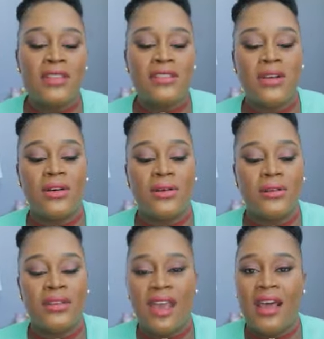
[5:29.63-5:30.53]

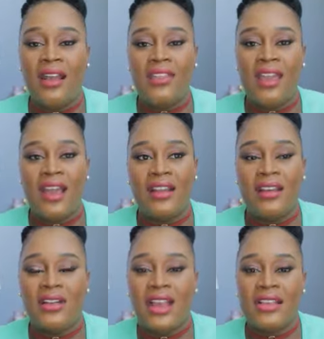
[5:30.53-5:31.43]
So none of that,
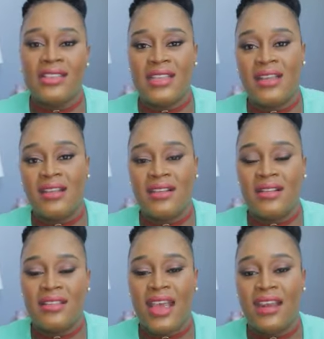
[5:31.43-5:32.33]
like I said,
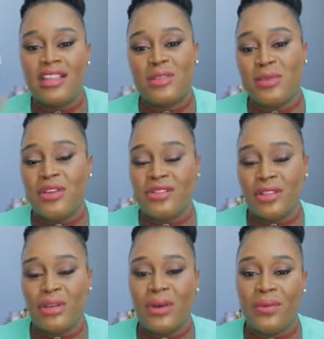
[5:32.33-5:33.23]
that experience
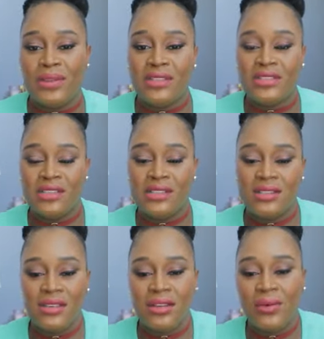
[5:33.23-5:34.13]
alone was just,
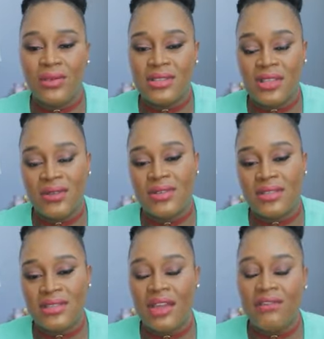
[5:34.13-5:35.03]
it
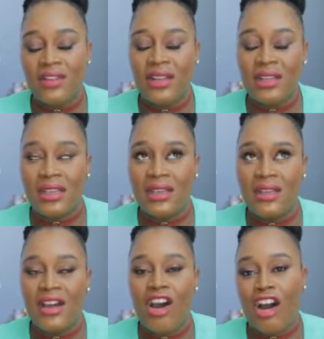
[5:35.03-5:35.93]
was definitely
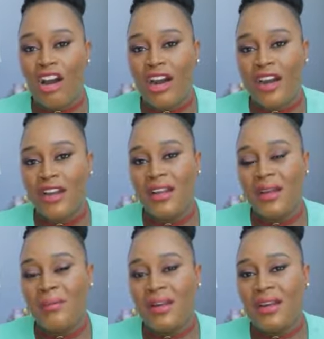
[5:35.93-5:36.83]
hard,
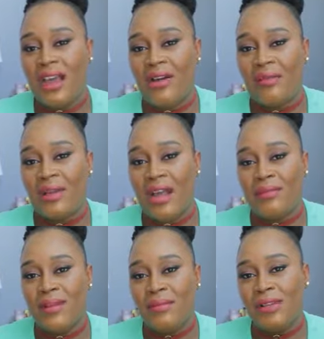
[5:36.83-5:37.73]
but now
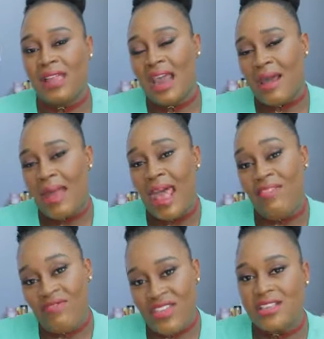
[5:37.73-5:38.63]
I'm glad I'm
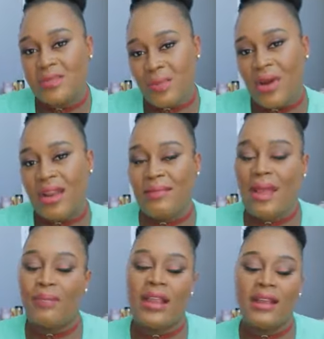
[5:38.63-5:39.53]
at this point in
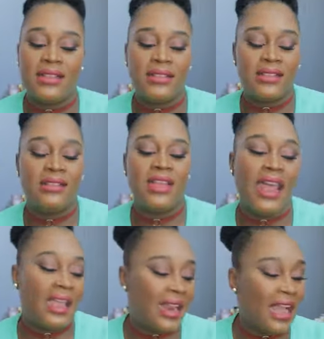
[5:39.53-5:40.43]
my pregnancy that
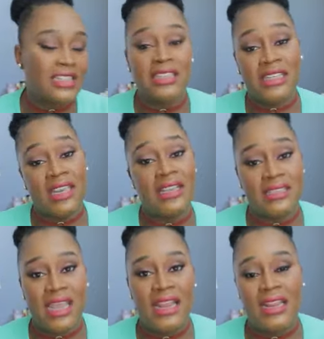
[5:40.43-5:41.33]
I can actually get
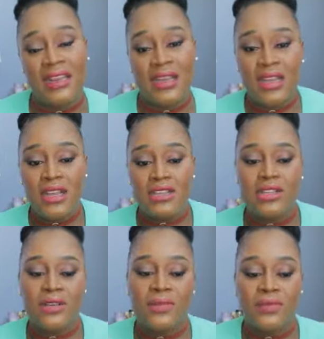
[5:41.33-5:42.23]
excited.
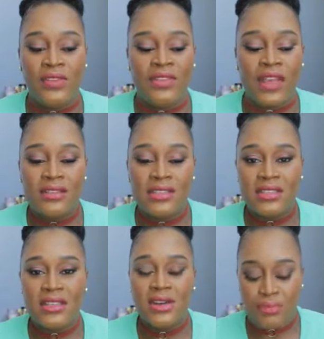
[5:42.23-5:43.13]
So that was
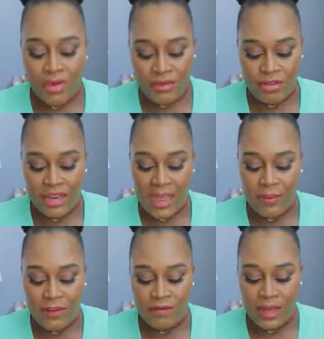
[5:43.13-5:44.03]
just a little brief
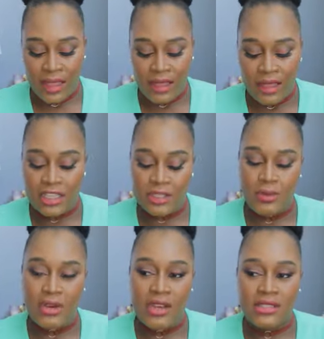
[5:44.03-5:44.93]
recap of my
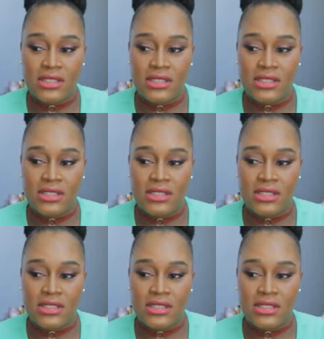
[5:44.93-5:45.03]
experience.